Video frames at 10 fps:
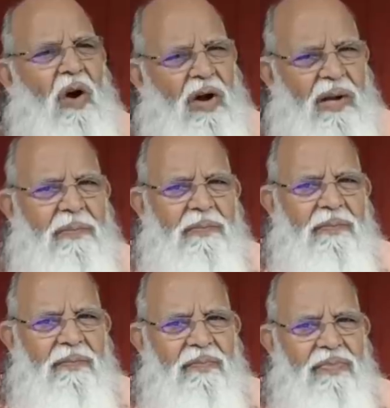caught up
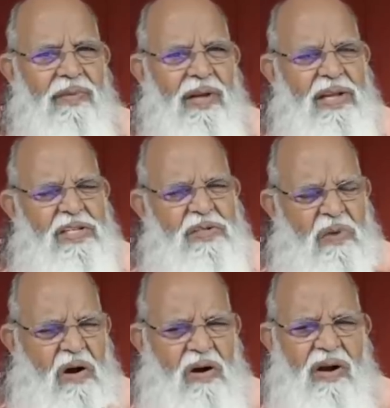in
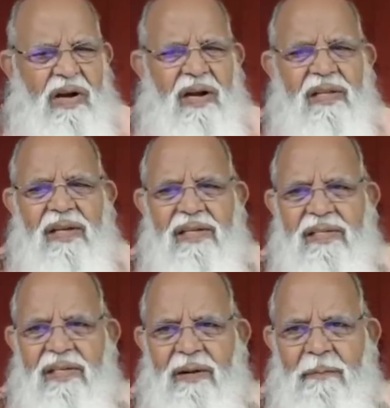small little
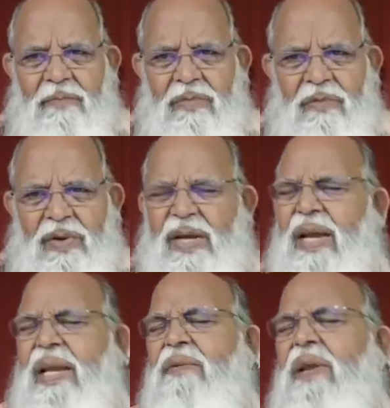things. We
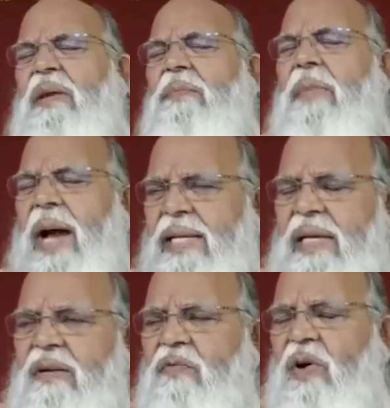can never
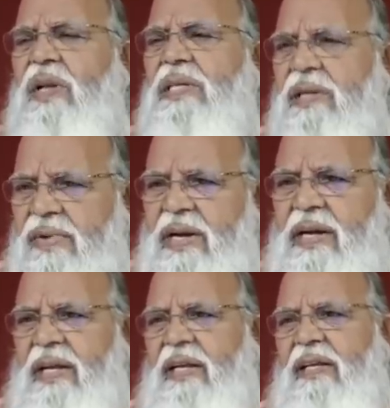imagine what is
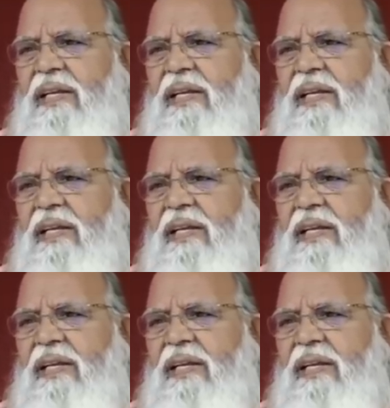divinity.